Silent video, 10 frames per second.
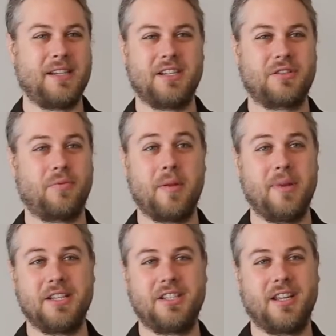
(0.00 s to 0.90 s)
by just
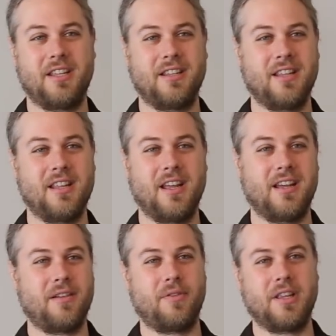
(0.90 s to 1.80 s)
repitching
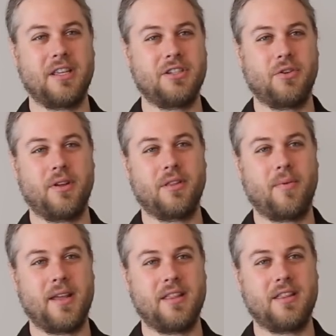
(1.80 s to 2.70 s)
and really enjoying the
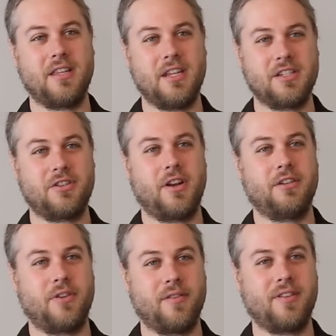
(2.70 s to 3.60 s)
way that the yeast
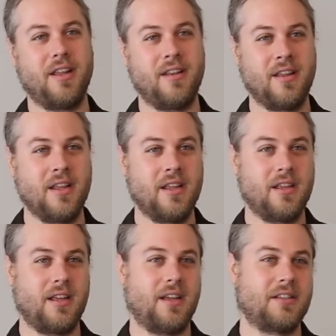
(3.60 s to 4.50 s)
strain drifted.
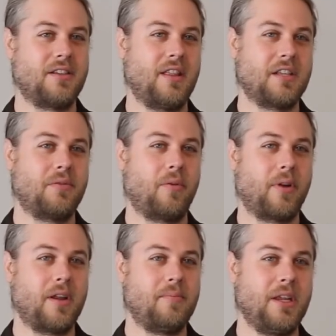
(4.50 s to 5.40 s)
Uh, so that's what we're
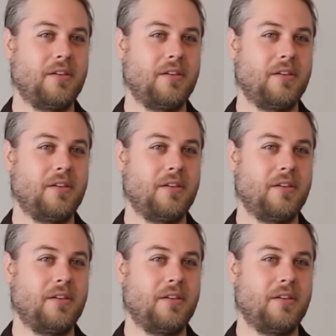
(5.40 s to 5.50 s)
going to be